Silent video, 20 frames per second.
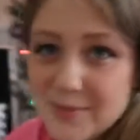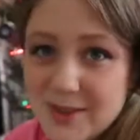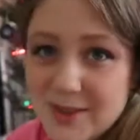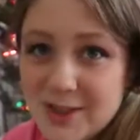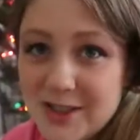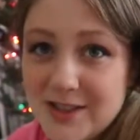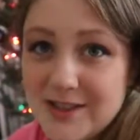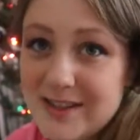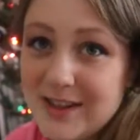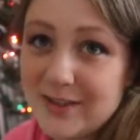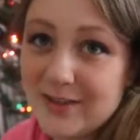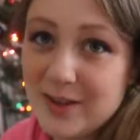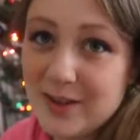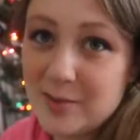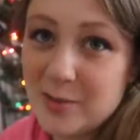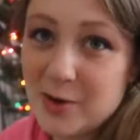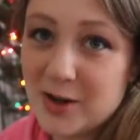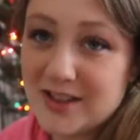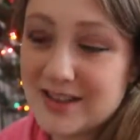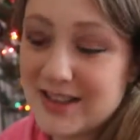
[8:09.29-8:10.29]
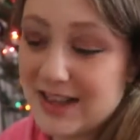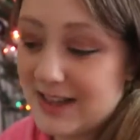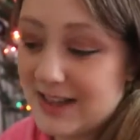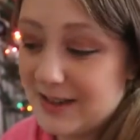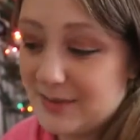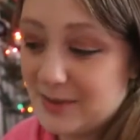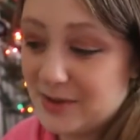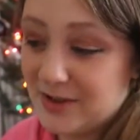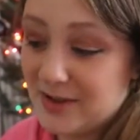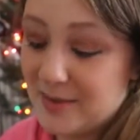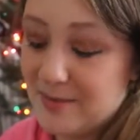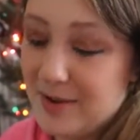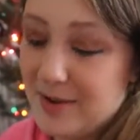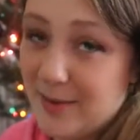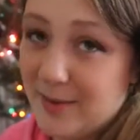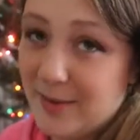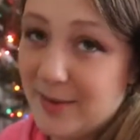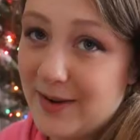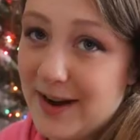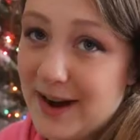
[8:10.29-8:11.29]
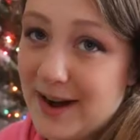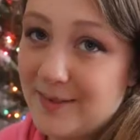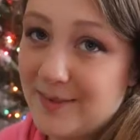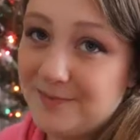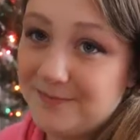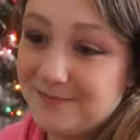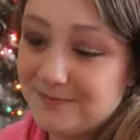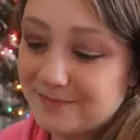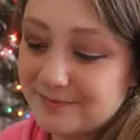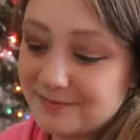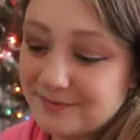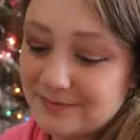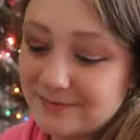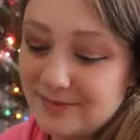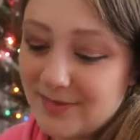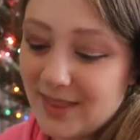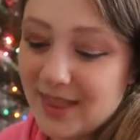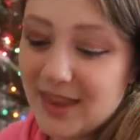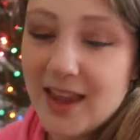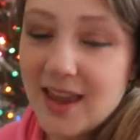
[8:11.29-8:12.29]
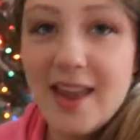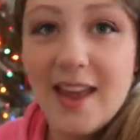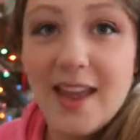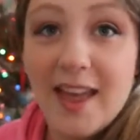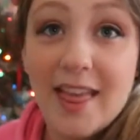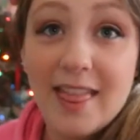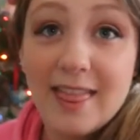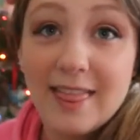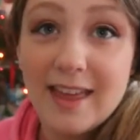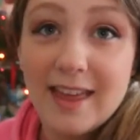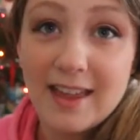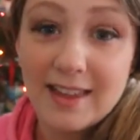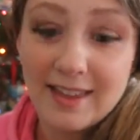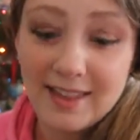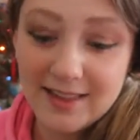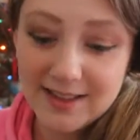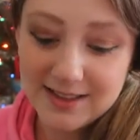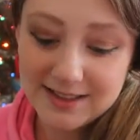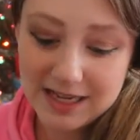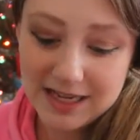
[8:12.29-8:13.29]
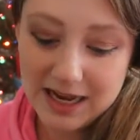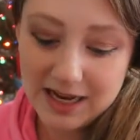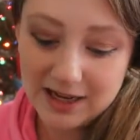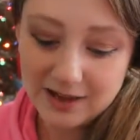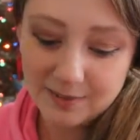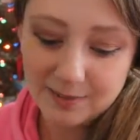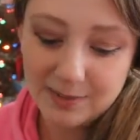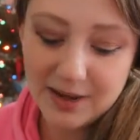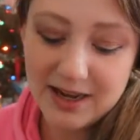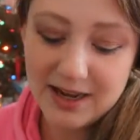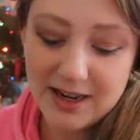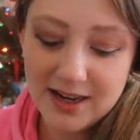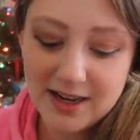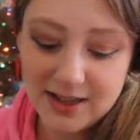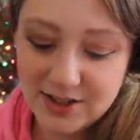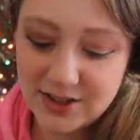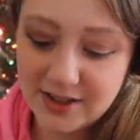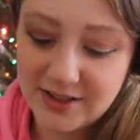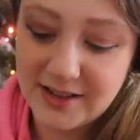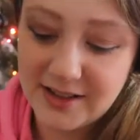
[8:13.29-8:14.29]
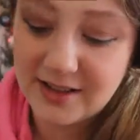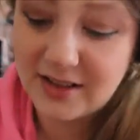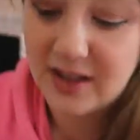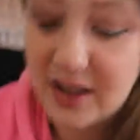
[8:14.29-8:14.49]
She's definitely more excited about the bubble wrap than the sign, but it's just this